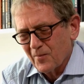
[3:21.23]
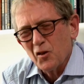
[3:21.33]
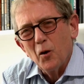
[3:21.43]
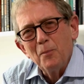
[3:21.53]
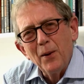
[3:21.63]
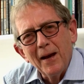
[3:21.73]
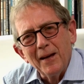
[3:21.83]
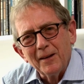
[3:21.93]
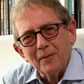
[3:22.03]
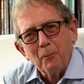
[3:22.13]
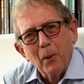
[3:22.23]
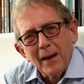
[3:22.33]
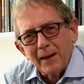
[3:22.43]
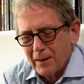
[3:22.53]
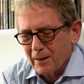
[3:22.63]
Tom Paine,
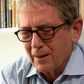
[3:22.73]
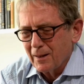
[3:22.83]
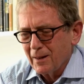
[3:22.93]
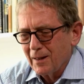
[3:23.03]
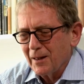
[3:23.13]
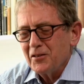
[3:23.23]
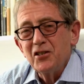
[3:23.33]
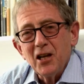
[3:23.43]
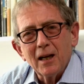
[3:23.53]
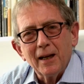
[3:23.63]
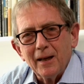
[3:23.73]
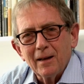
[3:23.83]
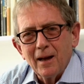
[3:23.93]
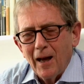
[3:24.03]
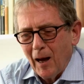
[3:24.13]
Blake and Shelley,
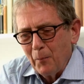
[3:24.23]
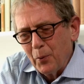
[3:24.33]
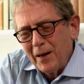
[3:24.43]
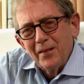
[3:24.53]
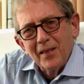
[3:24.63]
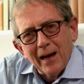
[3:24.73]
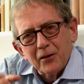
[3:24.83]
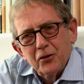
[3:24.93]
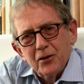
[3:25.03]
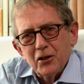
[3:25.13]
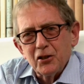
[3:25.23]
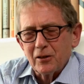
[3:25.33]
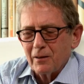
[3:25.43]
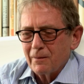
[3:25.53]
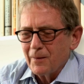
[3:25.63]
and bring that tradition